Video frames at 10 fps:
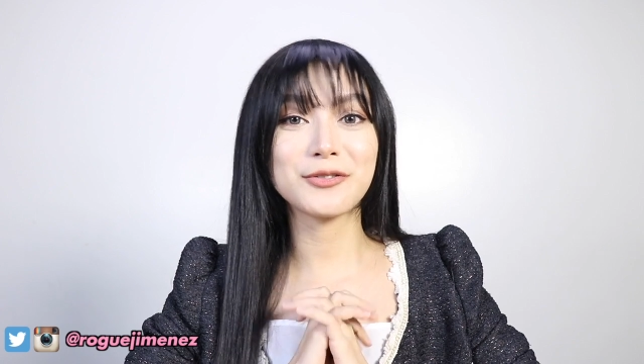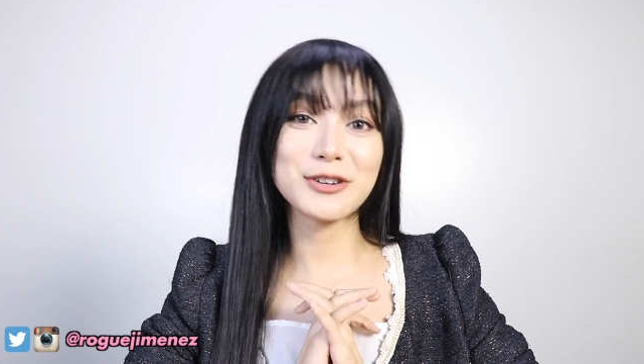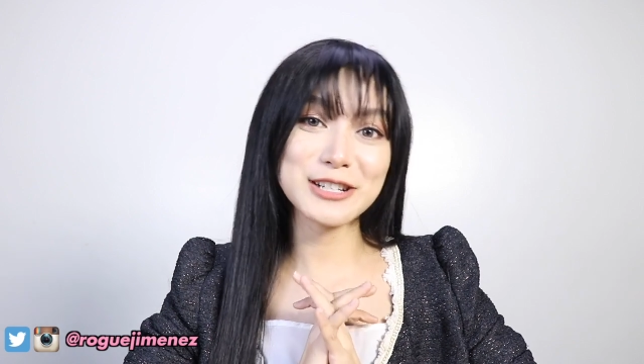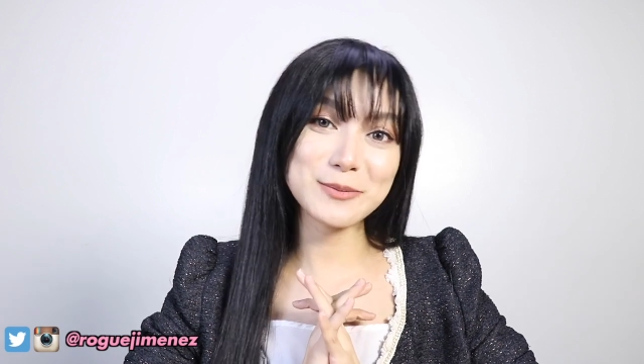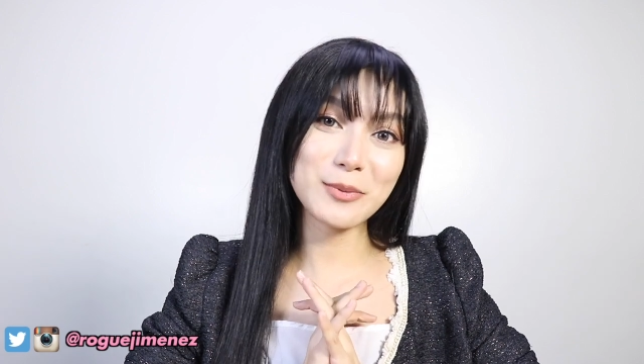the
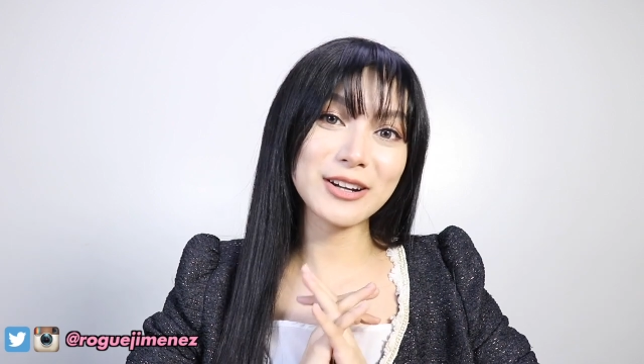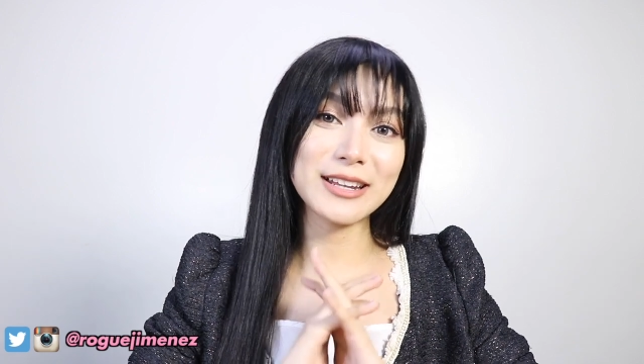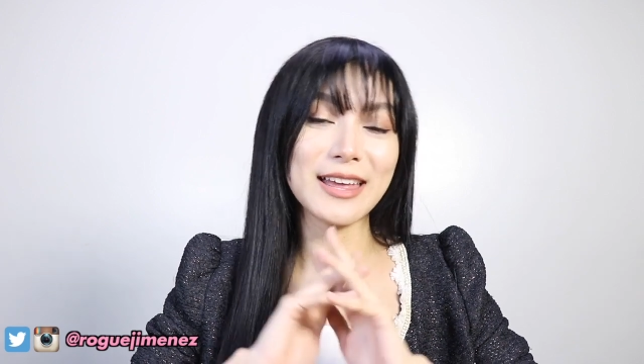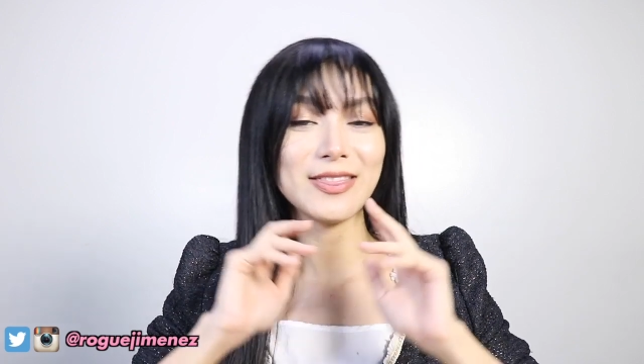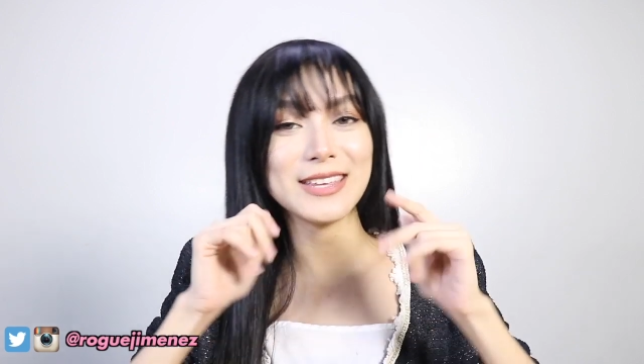first
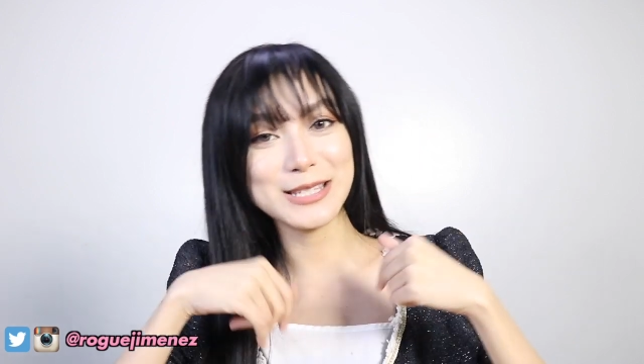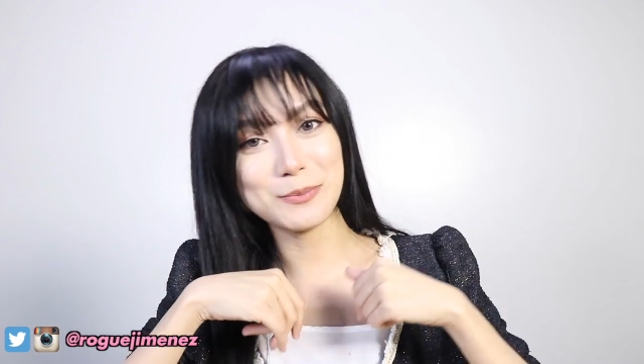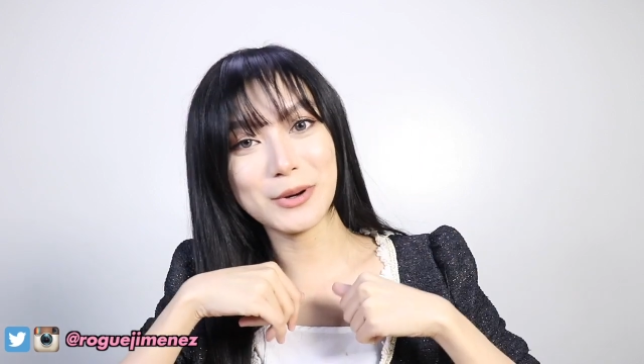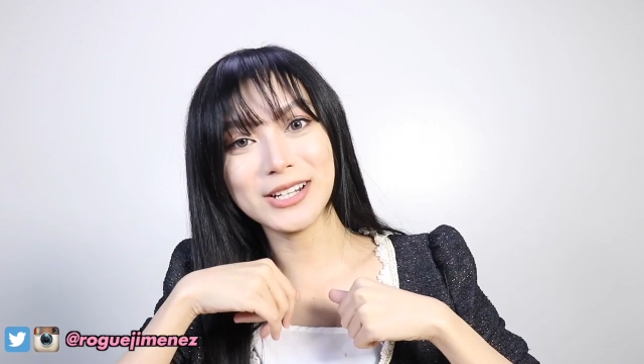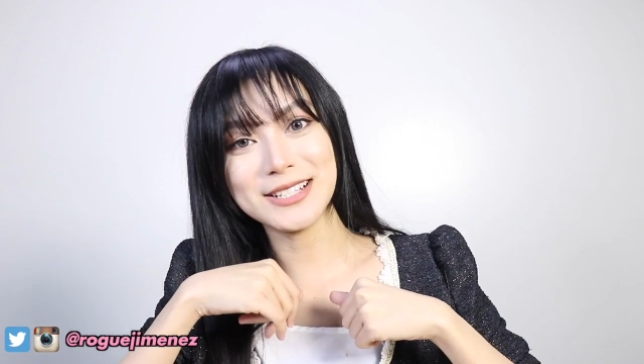part and this
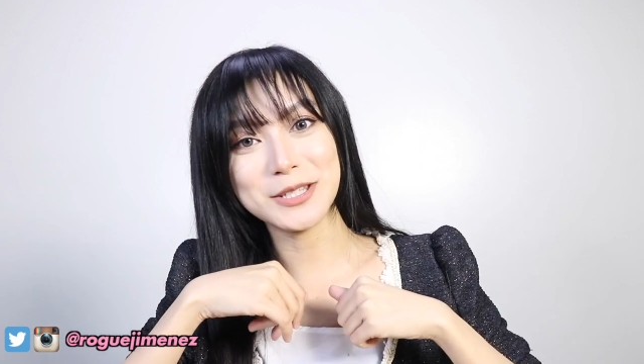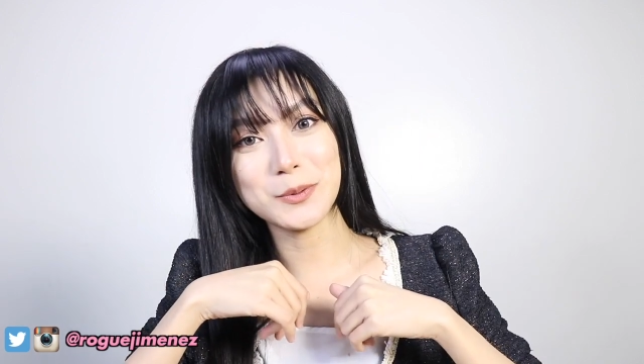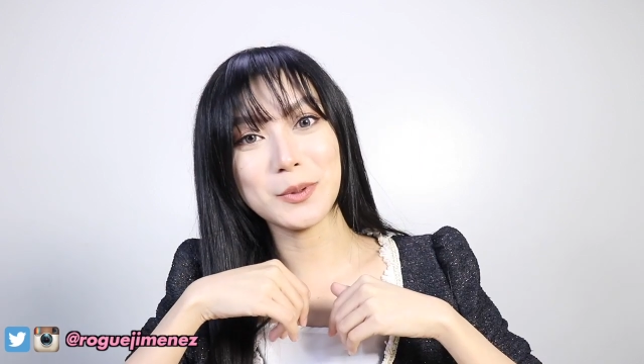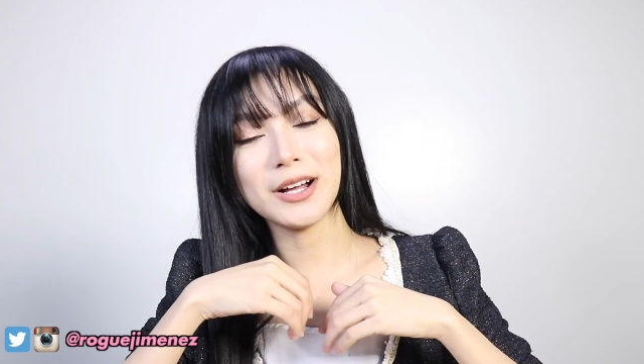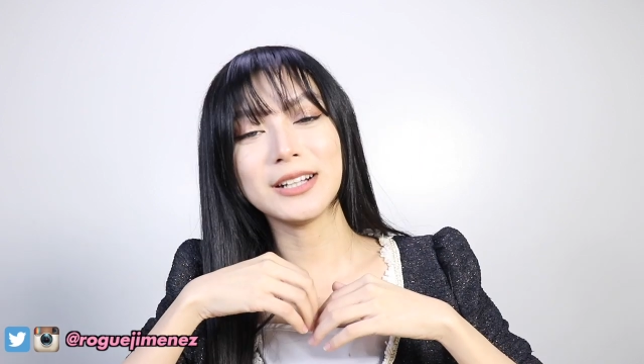part
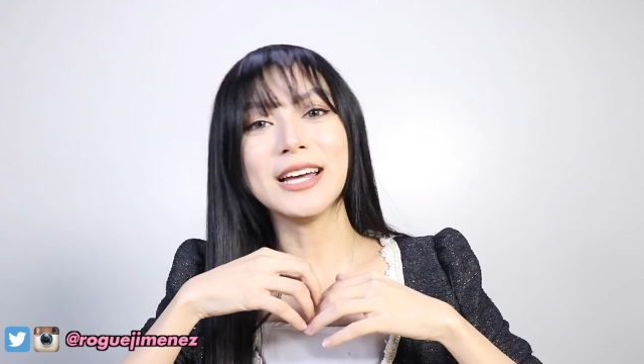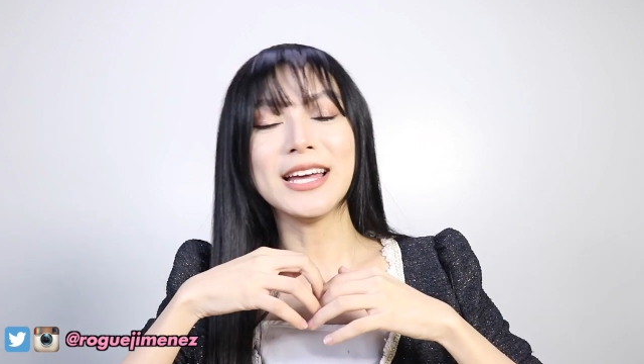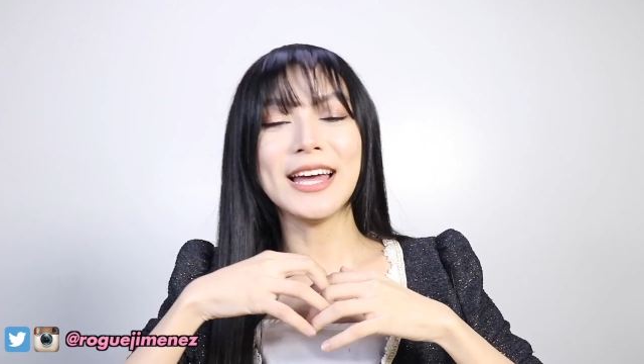as well.